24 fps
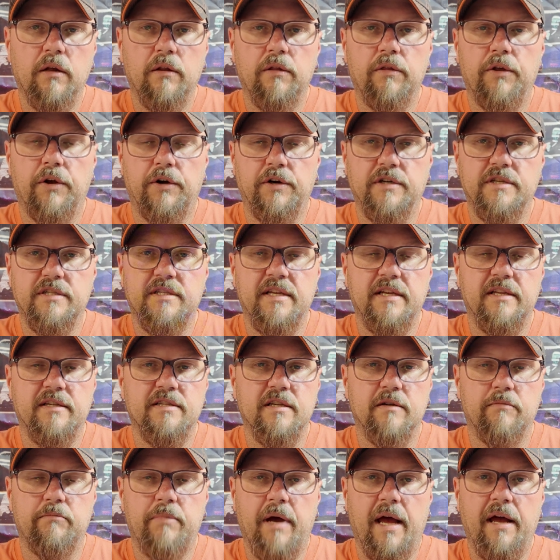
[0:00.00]
their sense
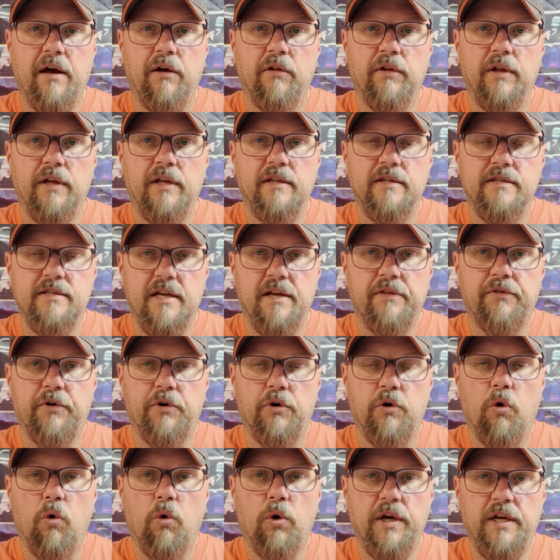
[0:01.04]
of balance and their
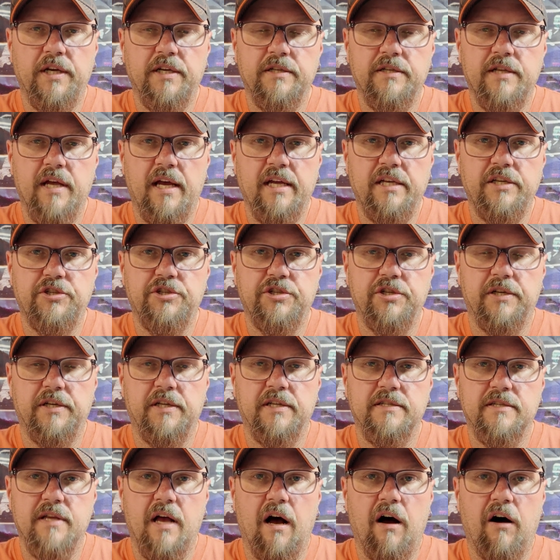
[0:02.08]
orientation
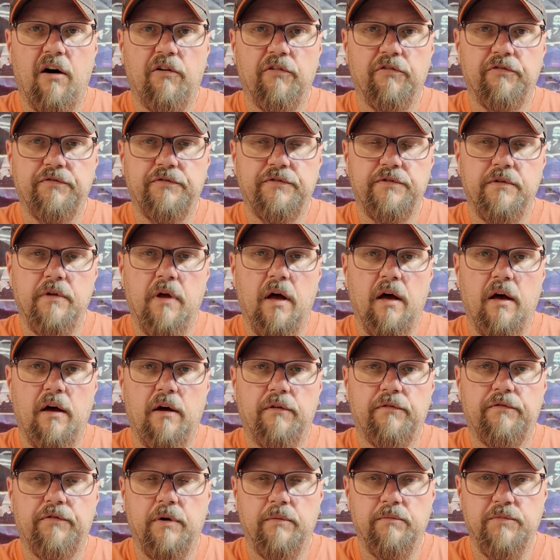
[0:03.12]
is off
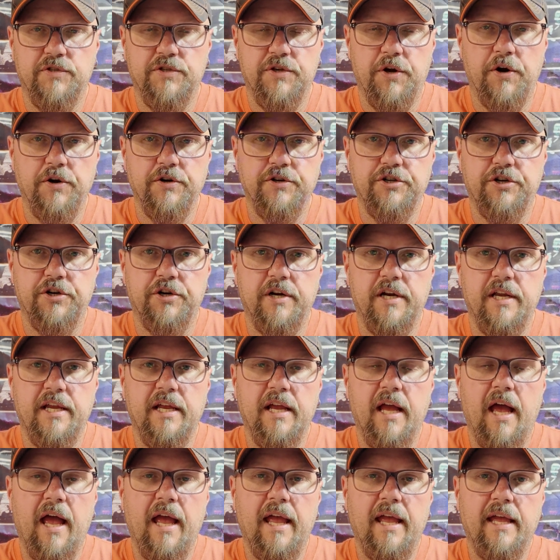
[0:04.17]
from
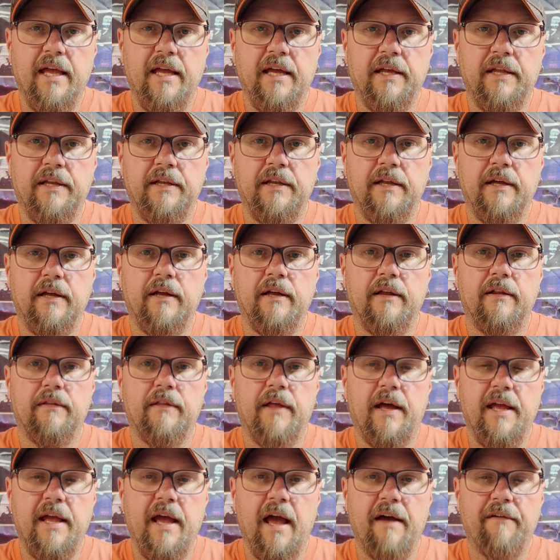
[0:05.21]
surgery, and
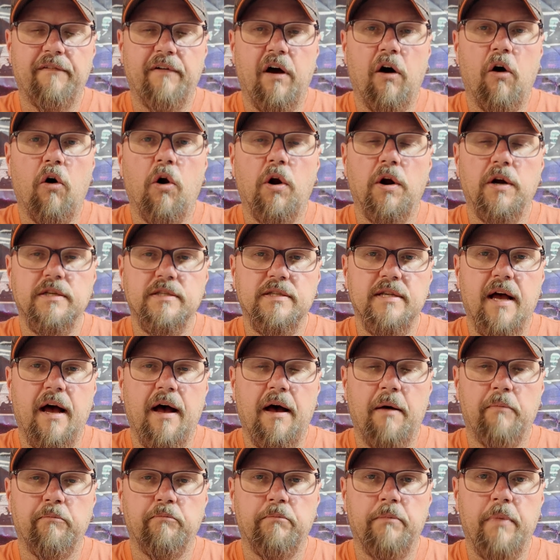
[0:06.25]
they have a hard
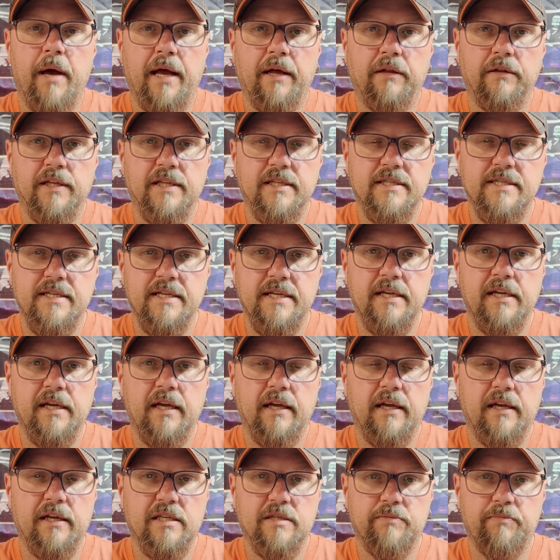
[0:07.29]
time balancing,
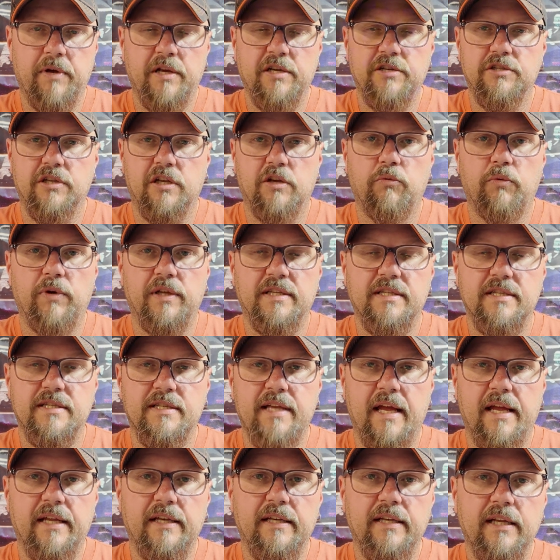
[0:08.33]
especially when
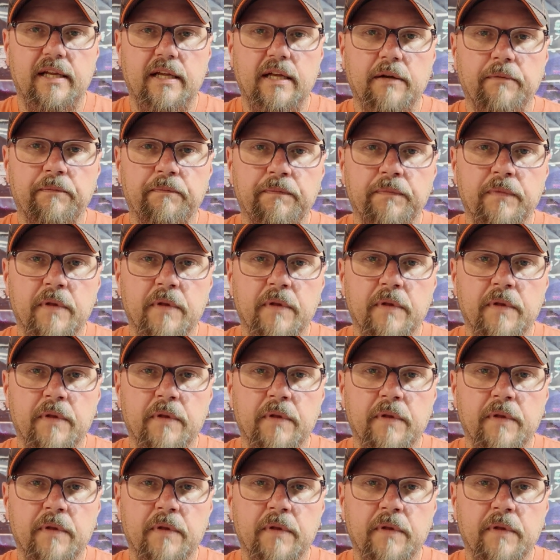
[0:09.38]
standing.